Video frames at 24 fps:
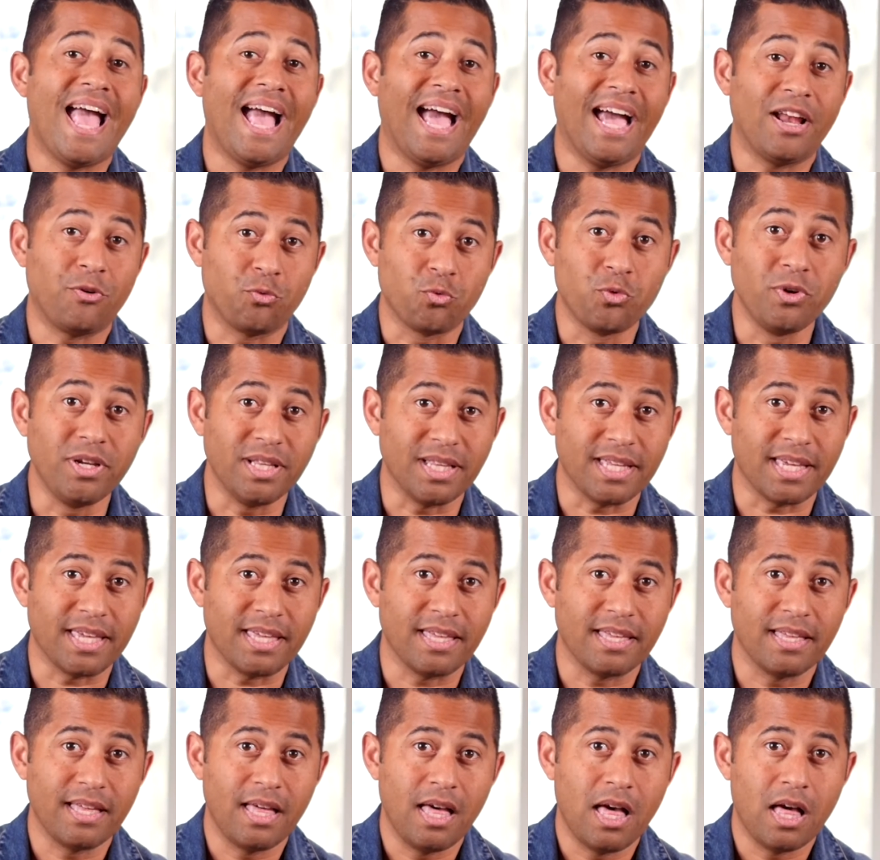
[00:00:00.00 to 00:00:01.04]
and really,
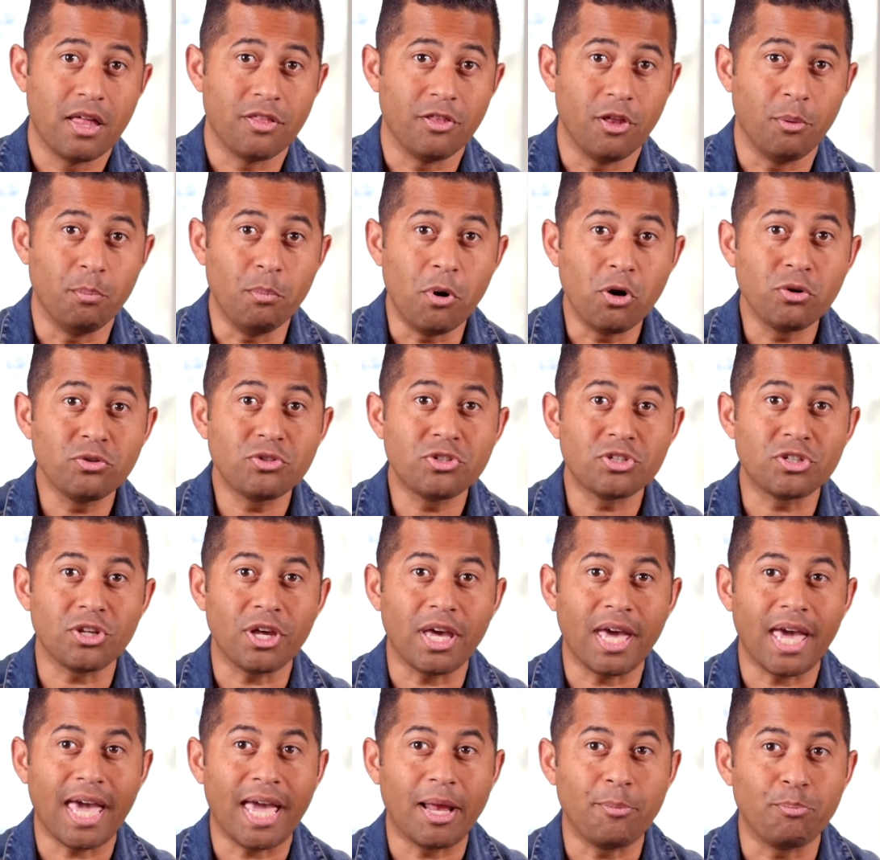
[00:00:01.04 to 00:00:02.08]
the
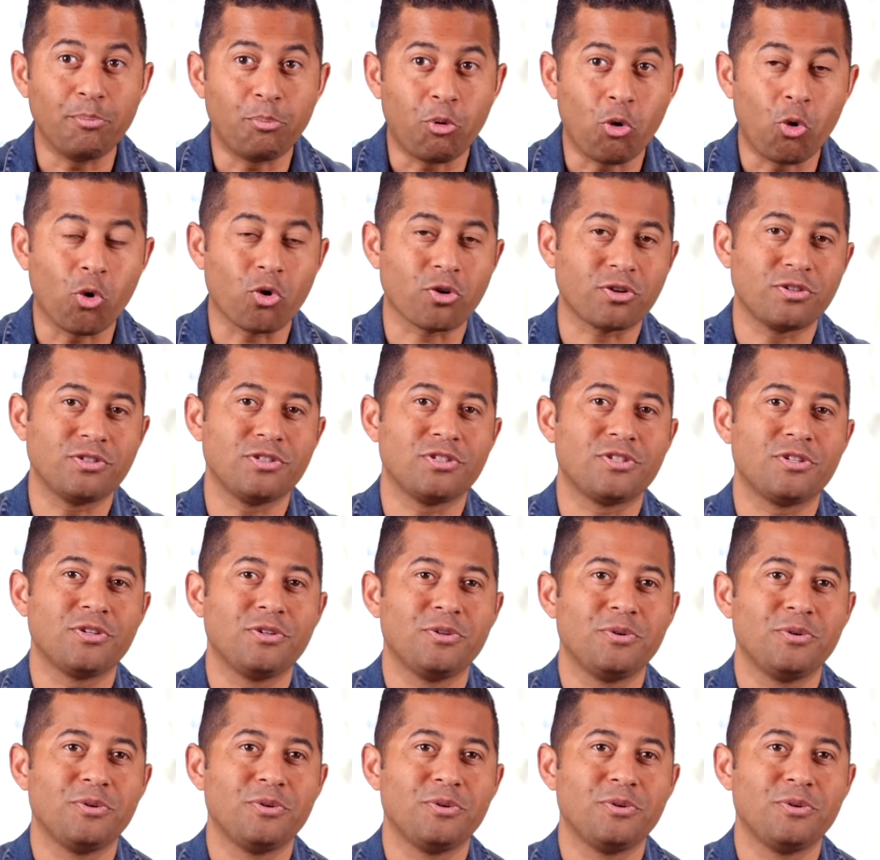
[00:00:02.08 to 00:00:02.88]
most important